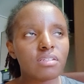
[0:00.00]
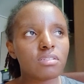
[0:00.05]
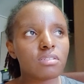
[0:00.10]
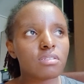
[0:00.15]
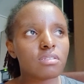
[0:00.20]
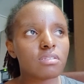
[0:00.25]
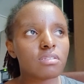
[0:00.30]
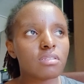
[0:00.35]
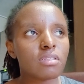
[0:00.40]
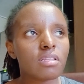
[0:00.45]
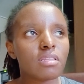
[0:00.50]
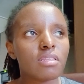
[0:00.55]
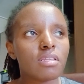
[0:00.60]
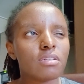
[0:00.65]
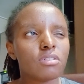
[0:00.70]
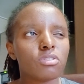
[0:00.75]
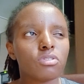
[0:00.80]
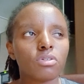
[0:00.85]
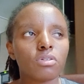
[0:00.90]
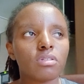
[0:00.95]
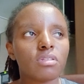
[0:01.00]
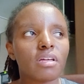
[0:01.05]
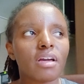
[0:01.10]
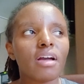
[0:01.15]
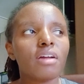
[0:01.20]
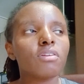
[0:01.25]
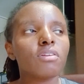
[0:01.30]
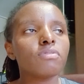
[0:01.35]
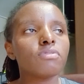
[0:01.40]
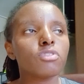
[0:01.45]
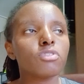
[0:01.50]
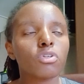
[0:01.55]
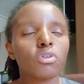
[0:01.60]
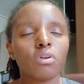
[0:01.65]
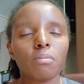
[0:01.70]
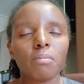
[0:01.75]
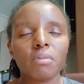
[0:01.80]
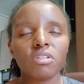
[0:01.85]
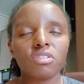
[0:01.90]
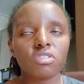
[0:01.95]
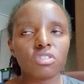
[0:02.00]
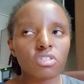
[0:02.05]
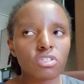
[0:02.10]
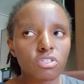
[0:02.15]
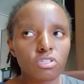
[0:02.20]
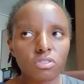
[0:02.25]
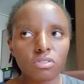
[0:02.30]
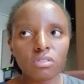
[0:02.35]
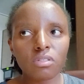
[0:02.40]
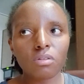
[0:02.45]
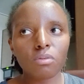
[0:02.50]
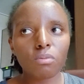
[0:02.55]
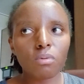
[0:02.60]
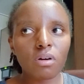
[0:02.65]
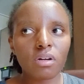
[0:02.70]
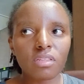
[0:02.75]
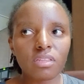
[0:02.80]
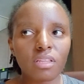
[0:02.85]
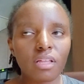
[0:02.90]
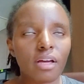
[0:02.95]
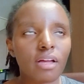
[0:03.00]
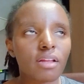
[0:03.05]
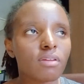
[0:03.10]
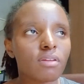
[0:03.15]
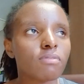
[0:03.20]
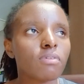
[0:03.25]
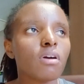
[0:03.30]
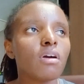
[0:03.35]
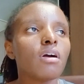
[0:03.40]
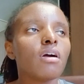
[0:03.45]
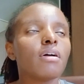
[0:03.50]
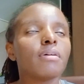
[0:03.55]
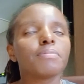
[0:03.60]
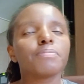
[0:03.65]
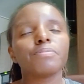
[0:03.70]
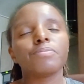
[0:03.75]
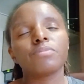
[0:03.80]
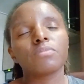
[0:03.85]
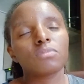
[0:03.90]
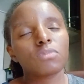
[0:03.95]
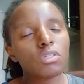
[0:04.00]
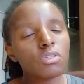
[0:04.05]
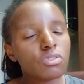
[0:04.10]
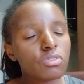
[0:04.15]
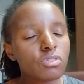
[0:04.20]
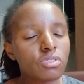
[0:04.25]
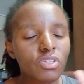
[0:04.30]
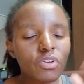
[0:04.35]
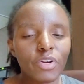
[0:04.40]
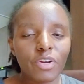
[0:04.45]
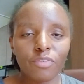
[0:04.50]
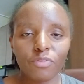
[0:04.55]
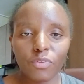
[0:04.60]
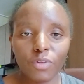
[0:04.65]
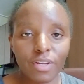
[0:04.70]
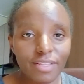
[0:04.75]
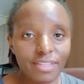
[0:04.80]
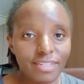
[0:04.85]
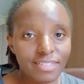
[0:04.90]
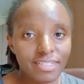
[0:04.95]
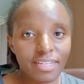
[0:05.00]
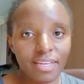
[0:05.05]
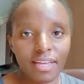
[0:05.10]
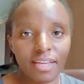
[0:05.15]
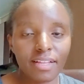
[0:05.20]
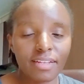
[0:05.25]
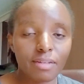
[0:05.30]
It's the kind of documentation they want, the kind of story for another day.